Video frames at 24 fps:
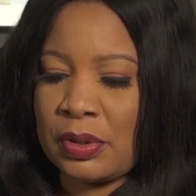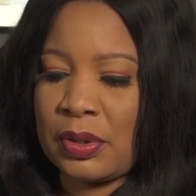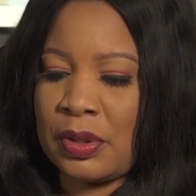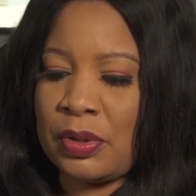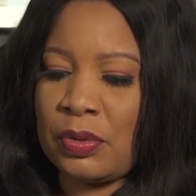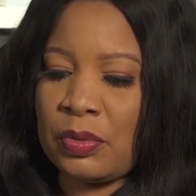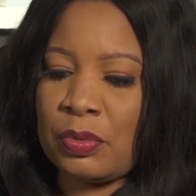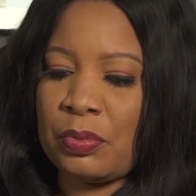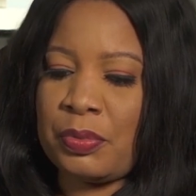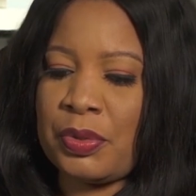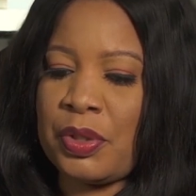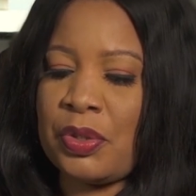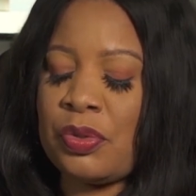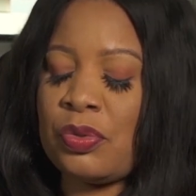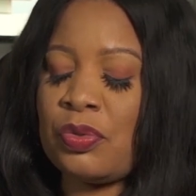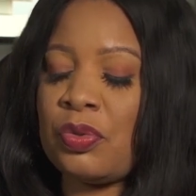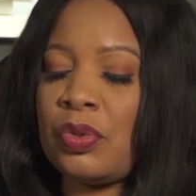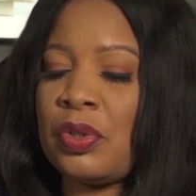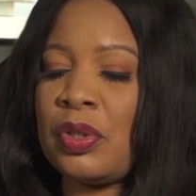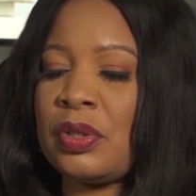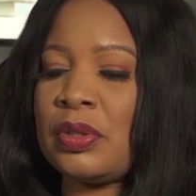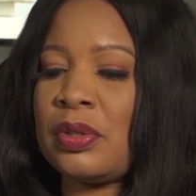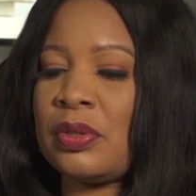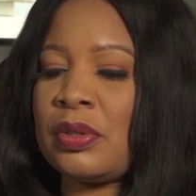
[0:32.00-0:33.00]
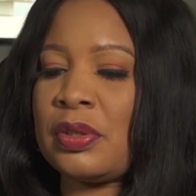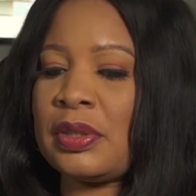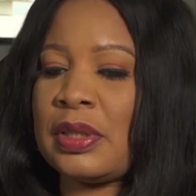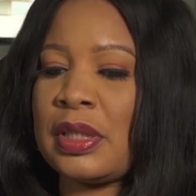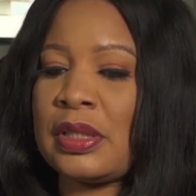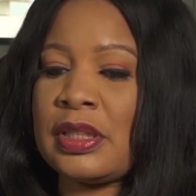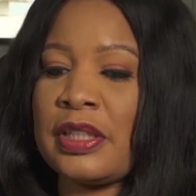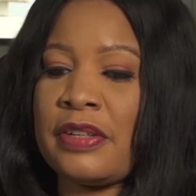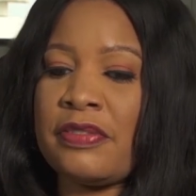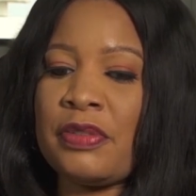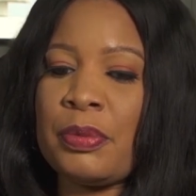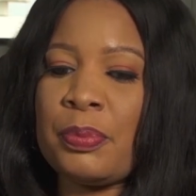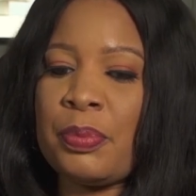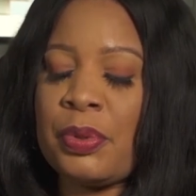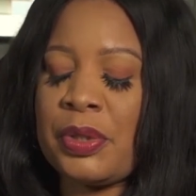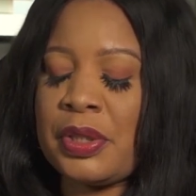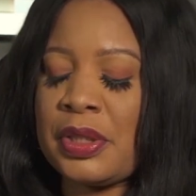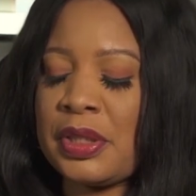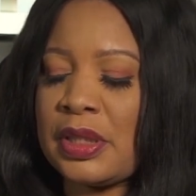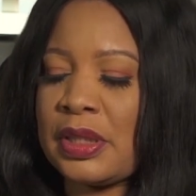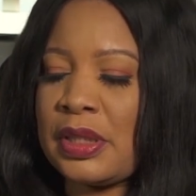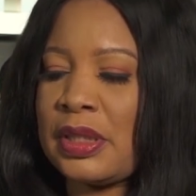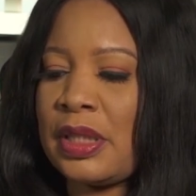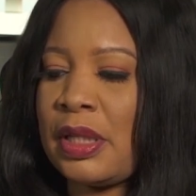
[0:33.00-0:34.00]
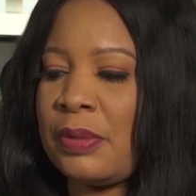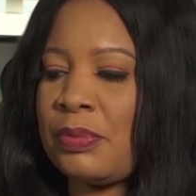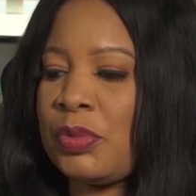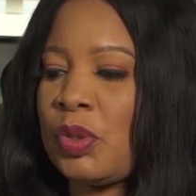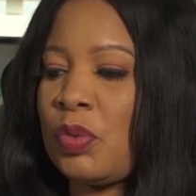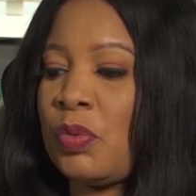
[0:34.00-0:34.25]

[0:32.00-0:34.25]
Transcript: you know, being thrown at us at every point in time.